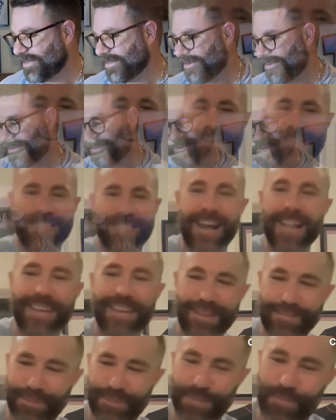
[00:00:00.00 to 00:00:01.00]
Yeah, it's not
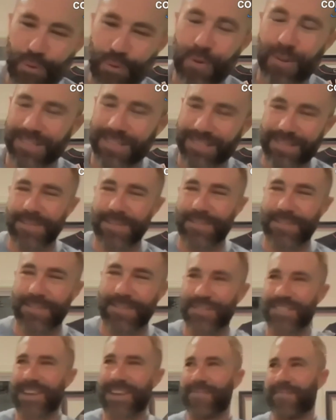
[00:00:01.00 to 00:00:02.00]
like I'm spoiling something
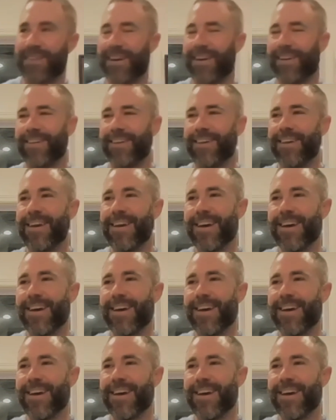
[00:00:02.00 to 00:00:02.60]
that just came out.